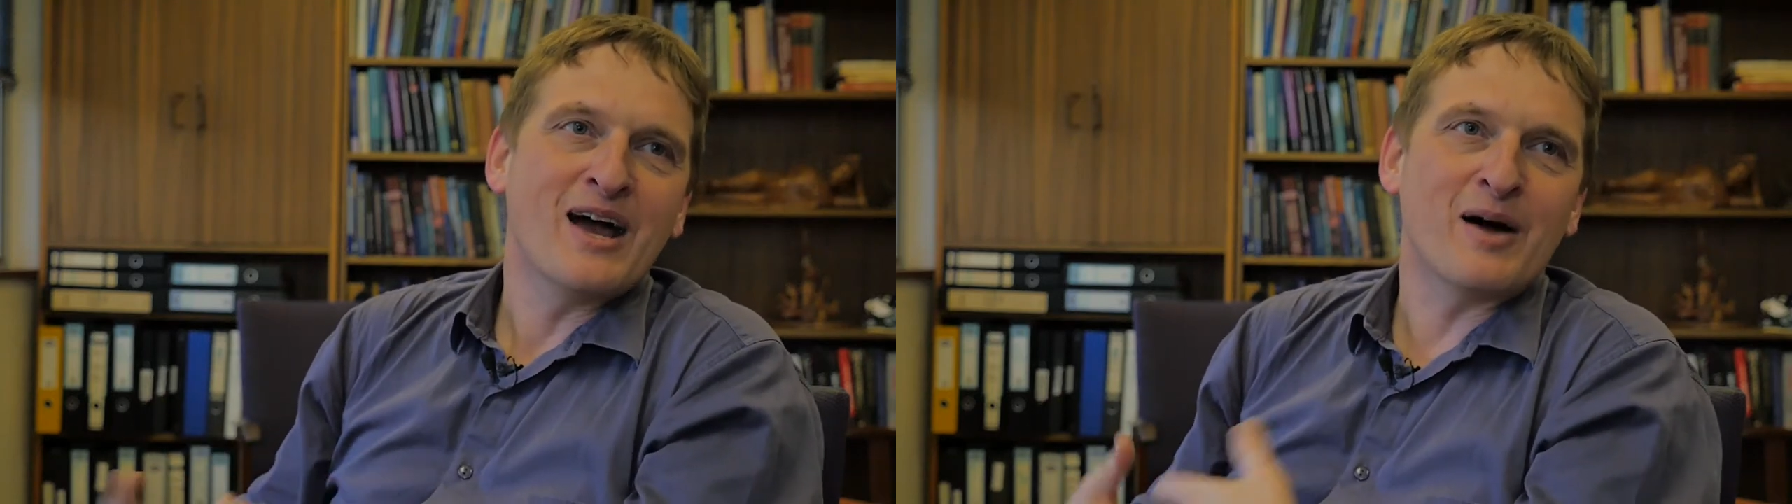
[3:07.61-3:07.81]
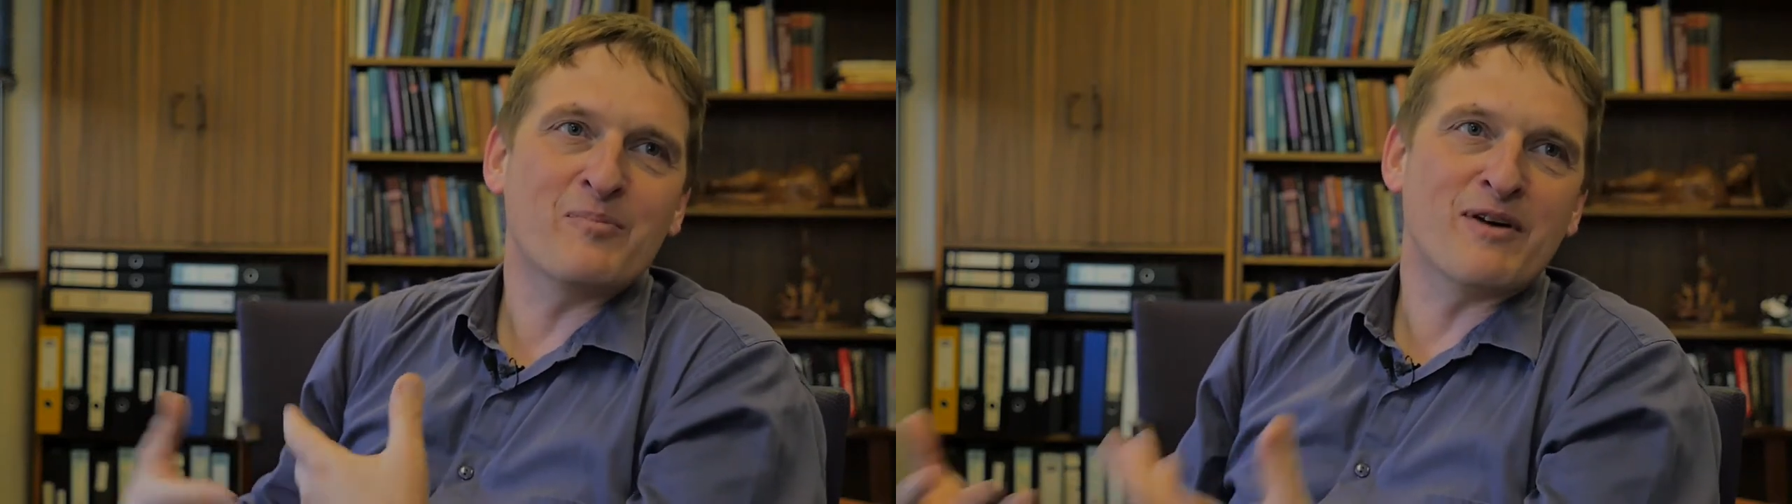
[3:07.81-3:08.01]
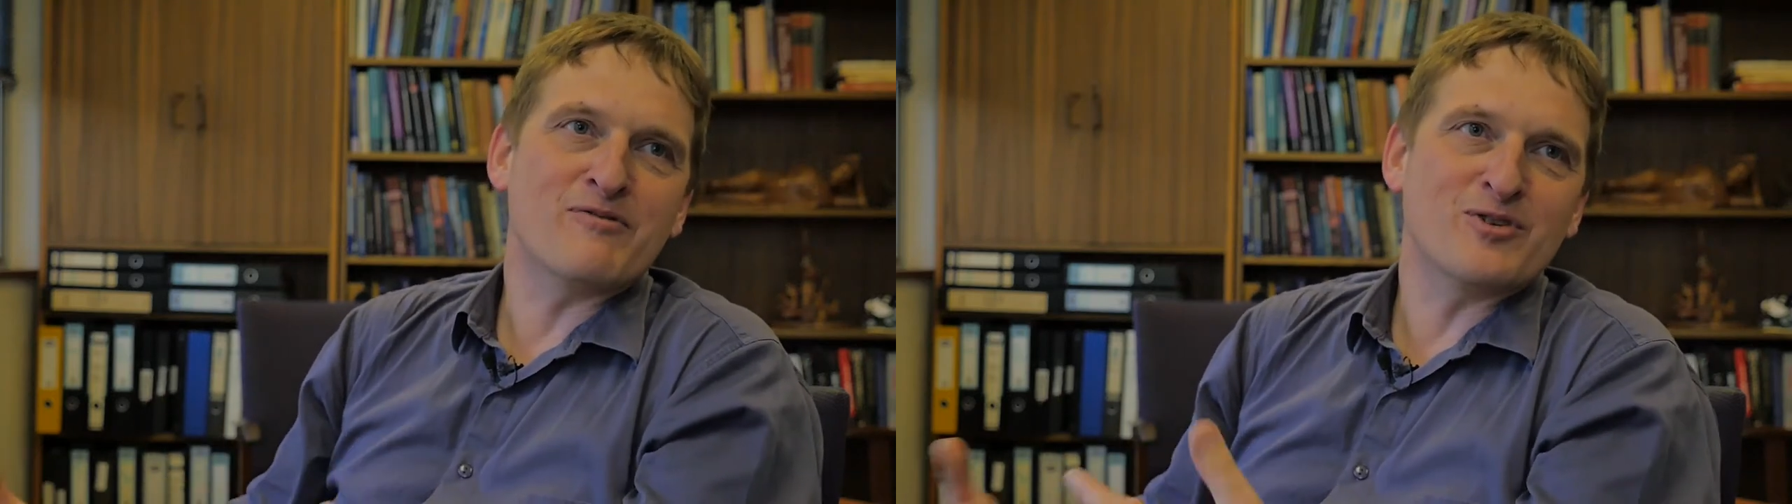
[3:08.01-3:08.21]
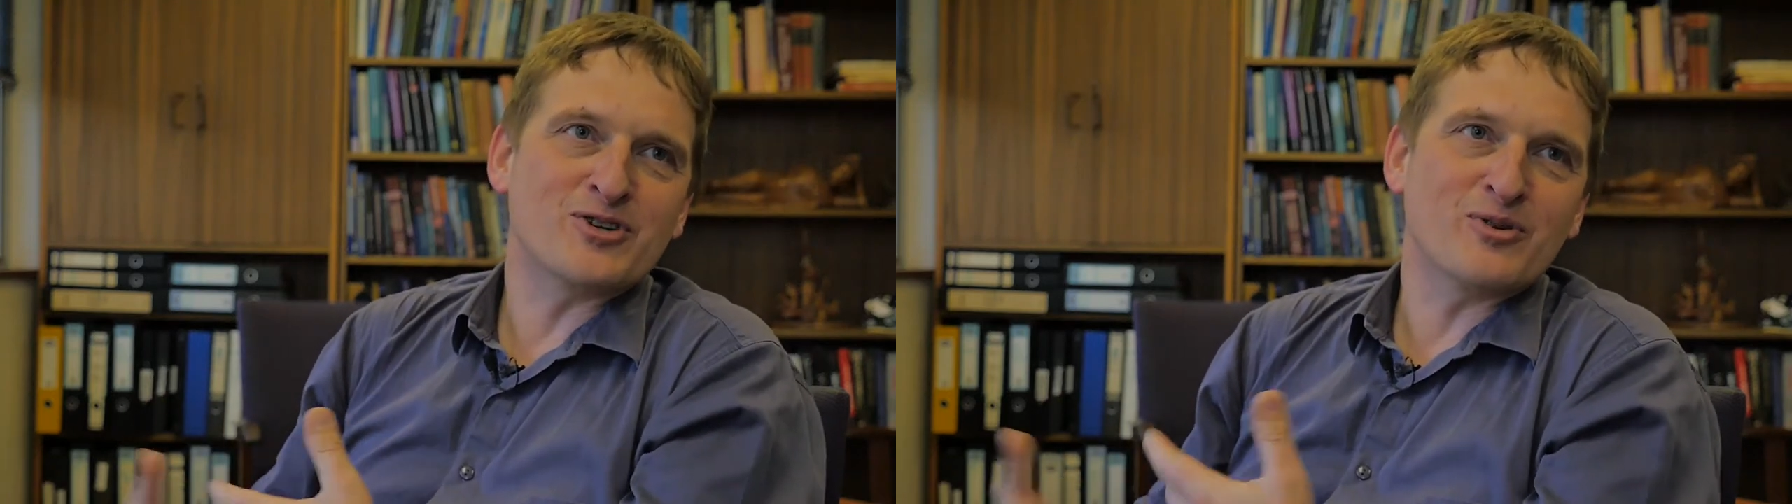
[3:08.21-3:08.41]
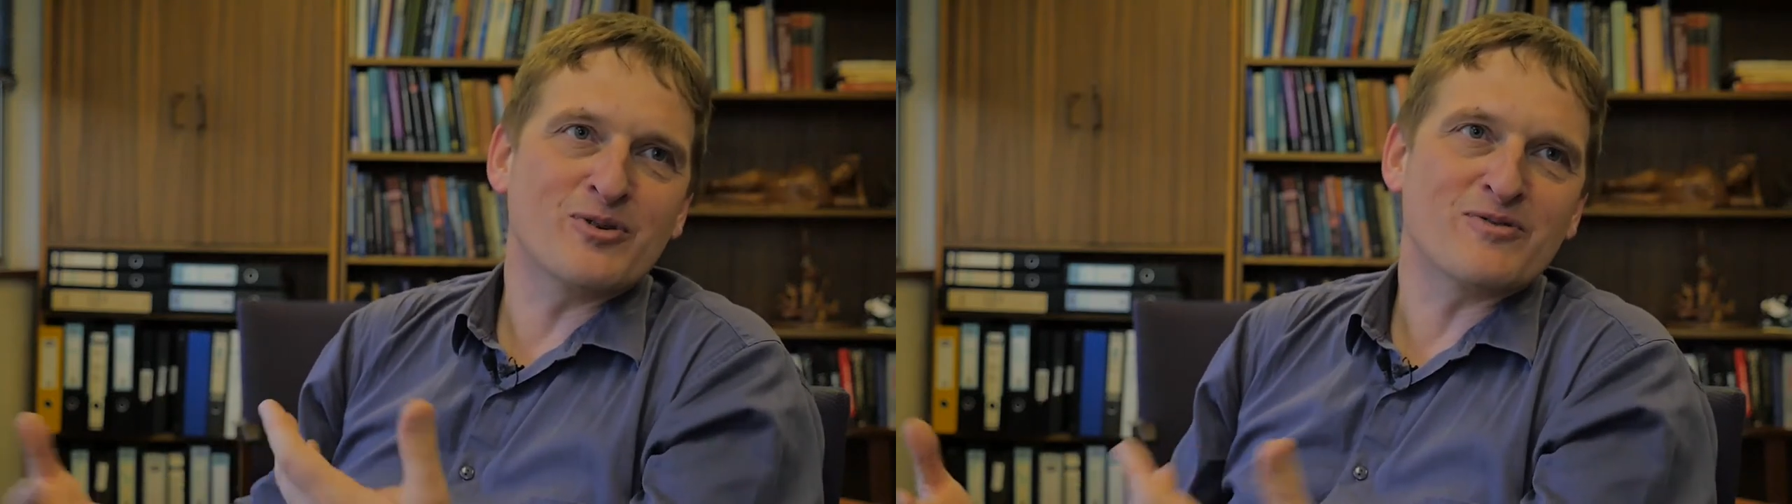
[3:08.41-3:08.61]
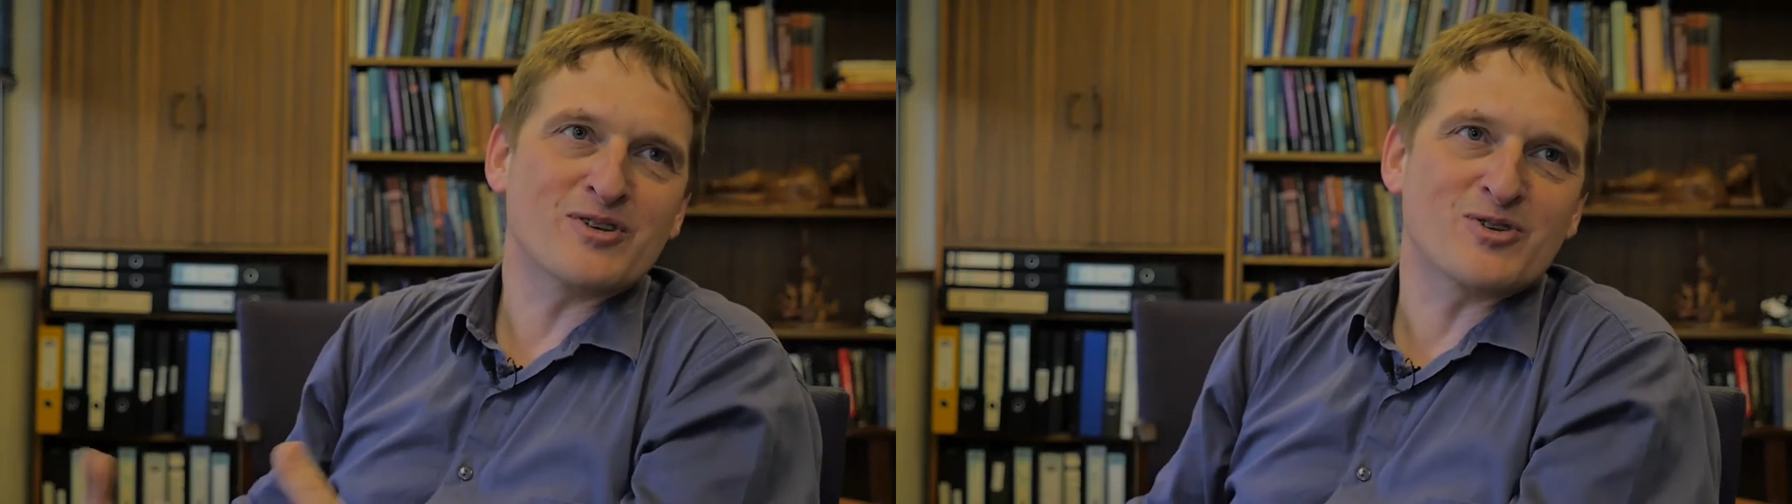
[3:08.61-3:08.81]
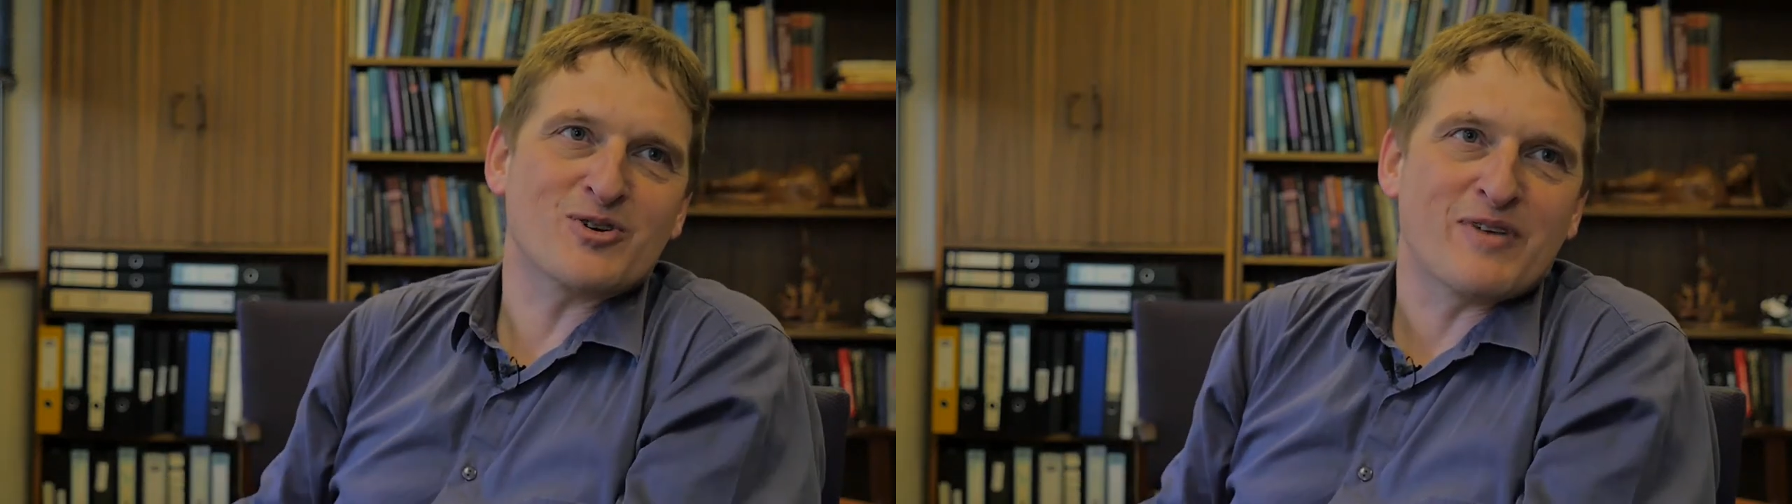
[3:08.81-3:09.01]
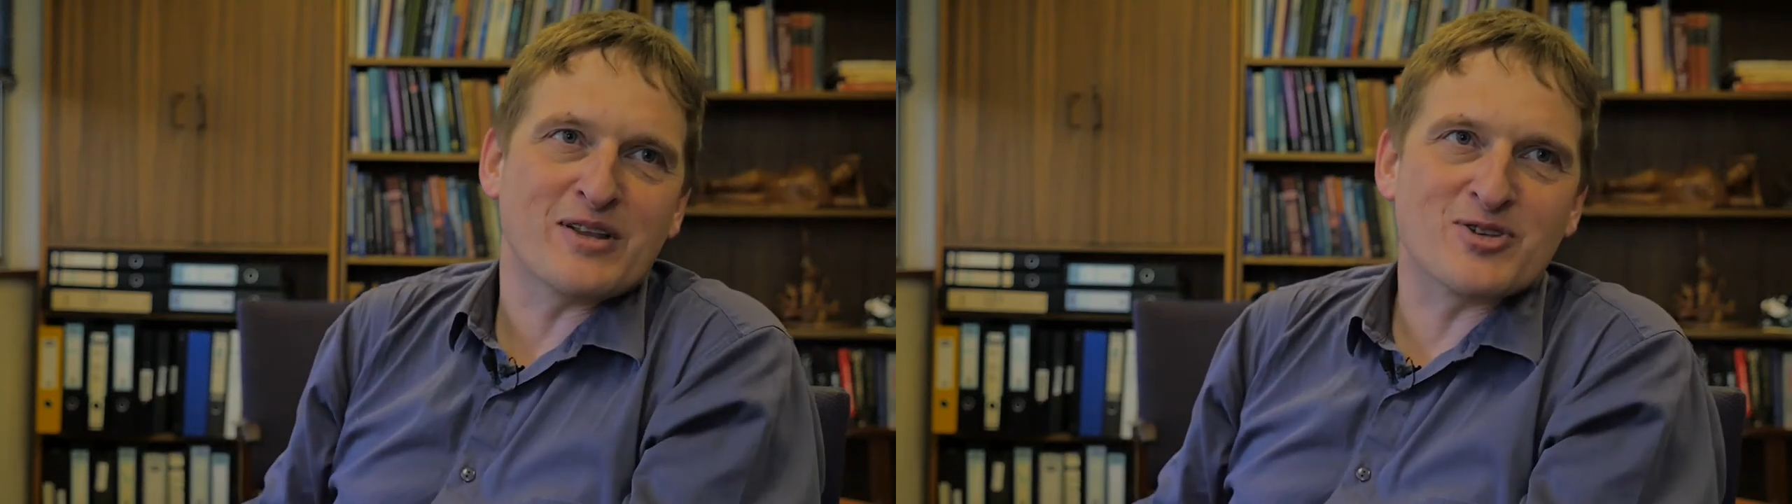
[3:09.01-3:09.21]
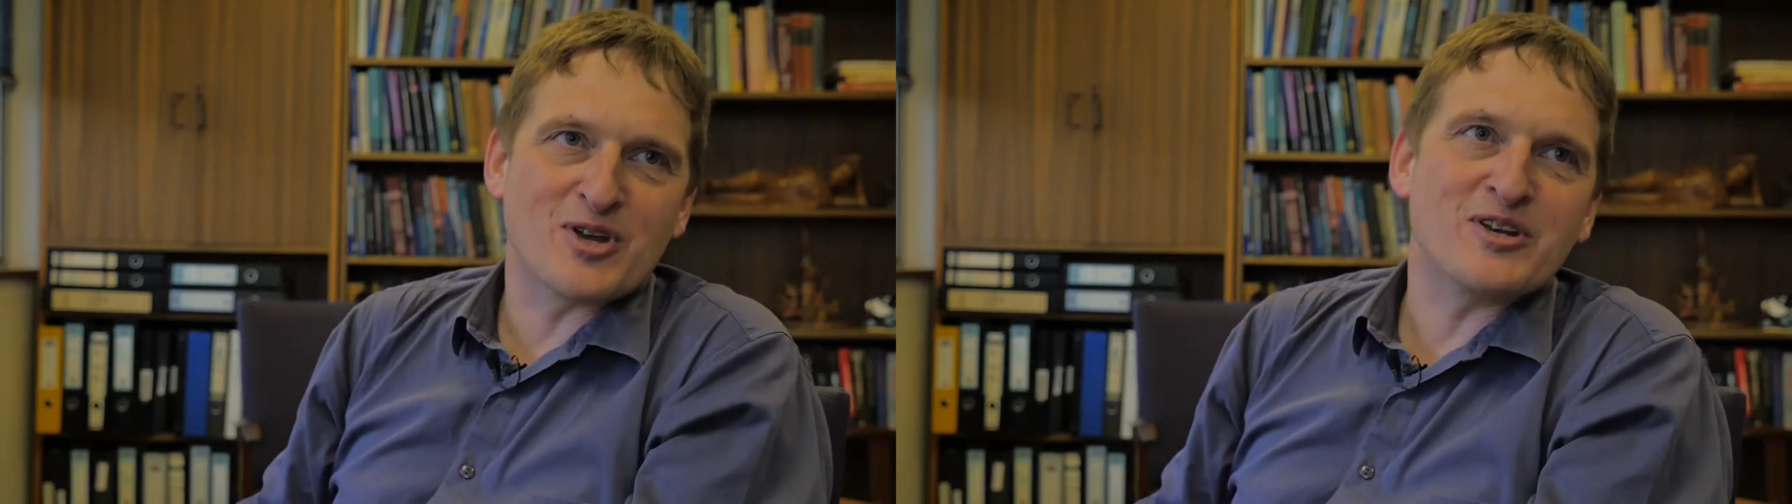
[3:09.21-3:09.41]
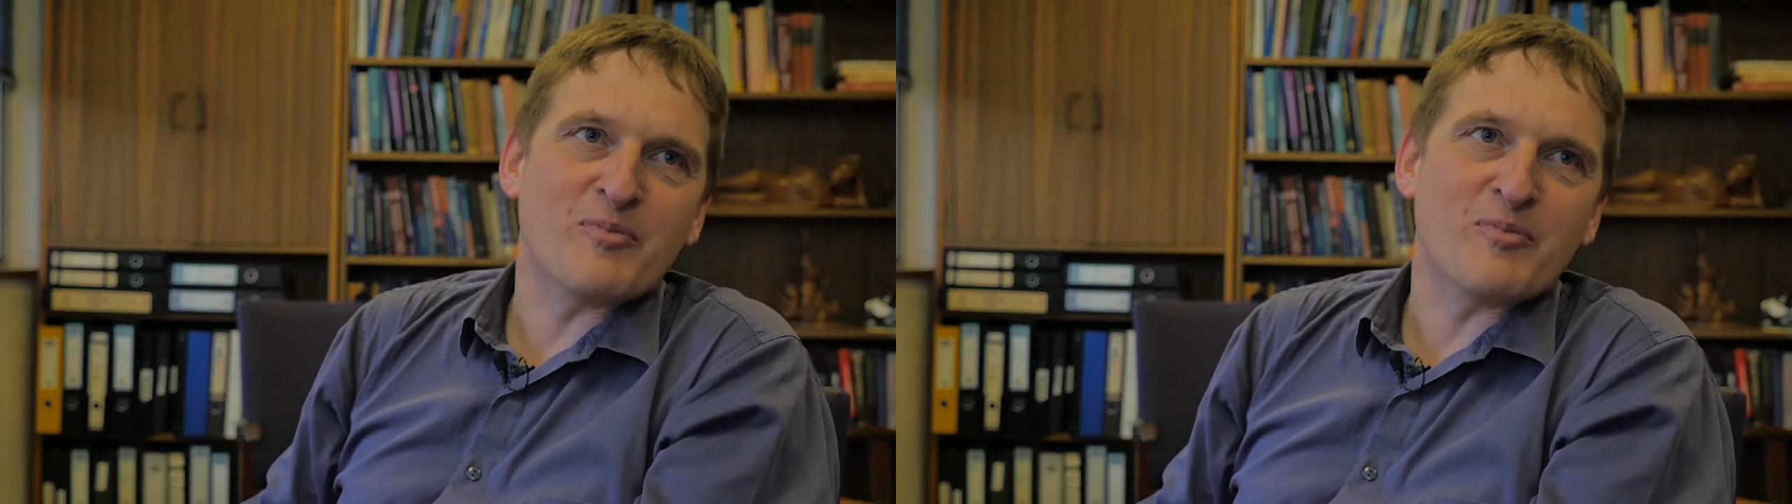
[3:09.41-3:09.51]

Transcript: um, by virtue of the sort of uncertainty